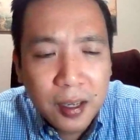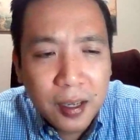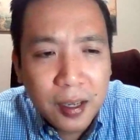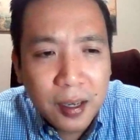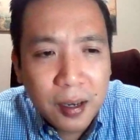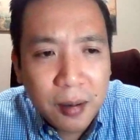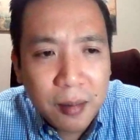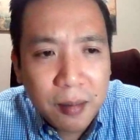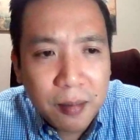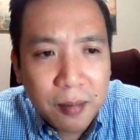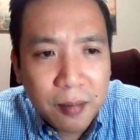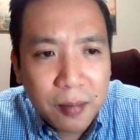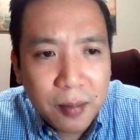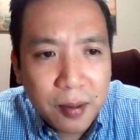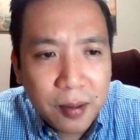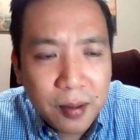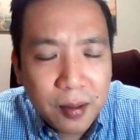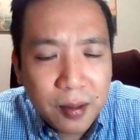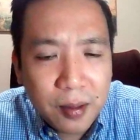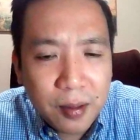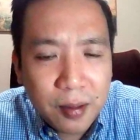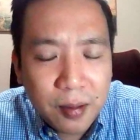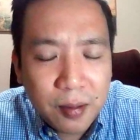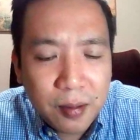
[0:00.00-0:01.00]
Um,
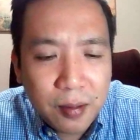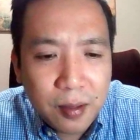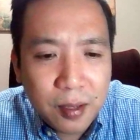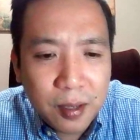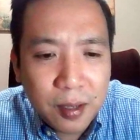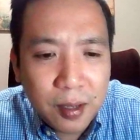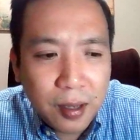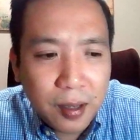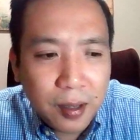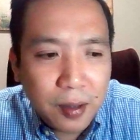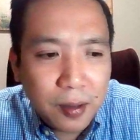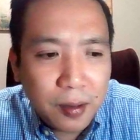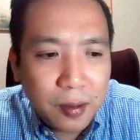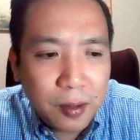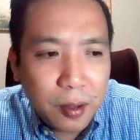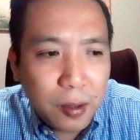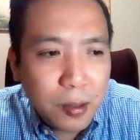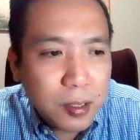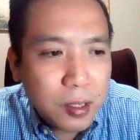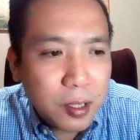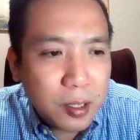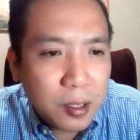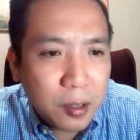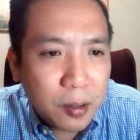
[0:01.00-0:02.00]
the
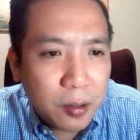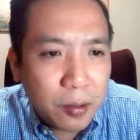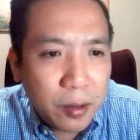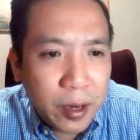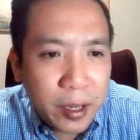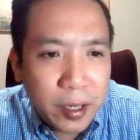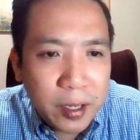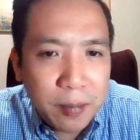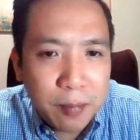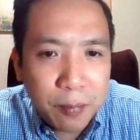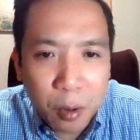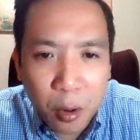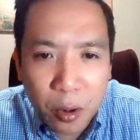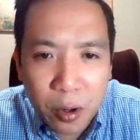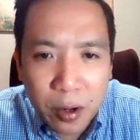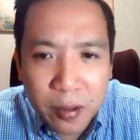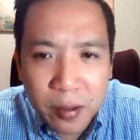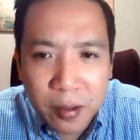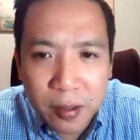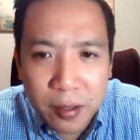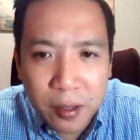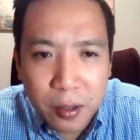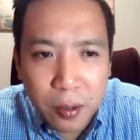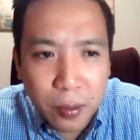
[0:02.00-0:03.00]
those that are already born
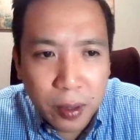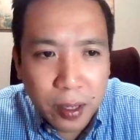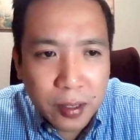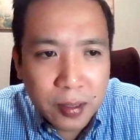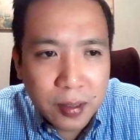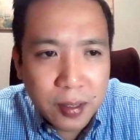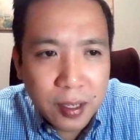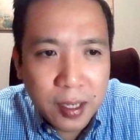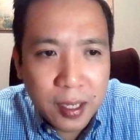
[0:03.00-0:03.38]
in the U.S.